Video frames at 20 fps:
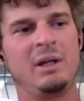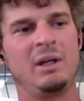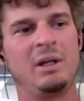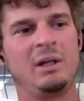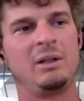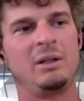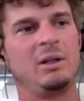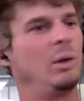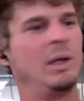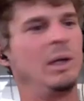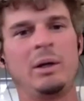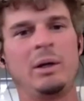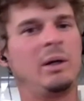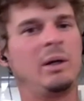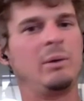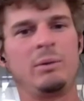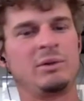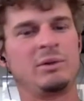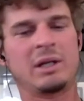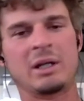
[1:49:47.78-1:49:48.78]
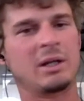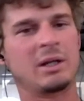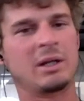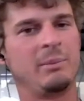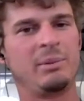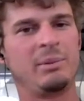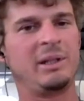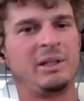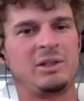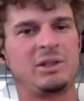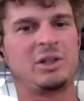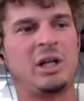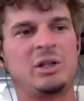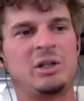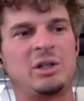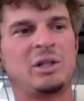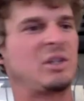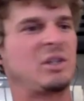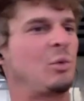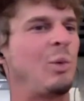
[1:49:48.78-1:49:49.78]
You know, it was like a complete change. I
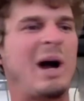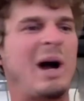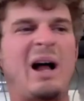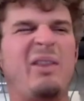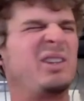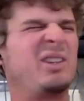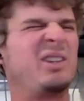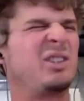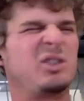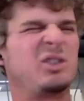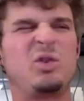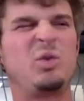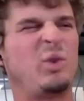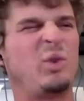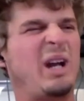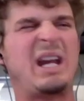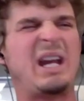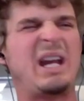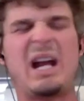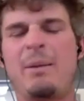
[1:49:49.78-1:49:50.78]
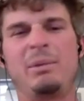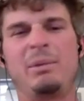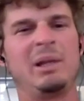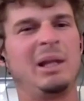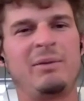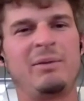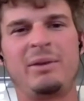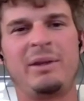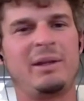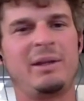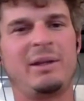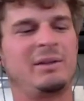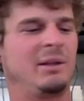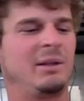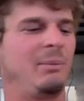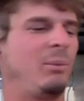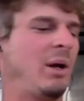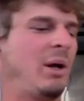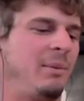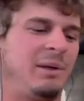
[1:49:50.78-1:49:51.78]
was like, wow, this is great. I'm loving this. I'm
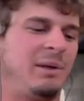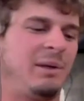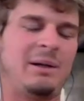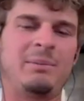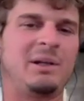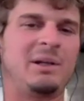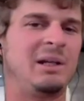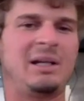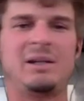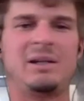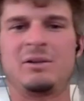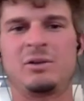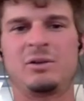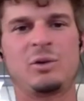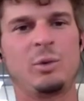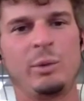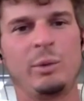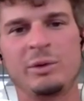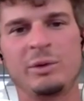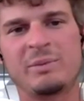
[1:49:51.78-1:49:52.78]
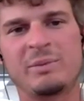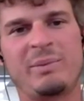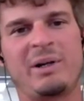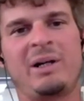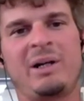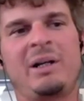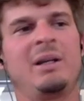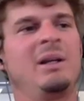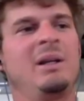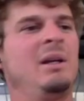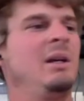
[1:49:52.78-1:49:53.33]
going to get a school spot.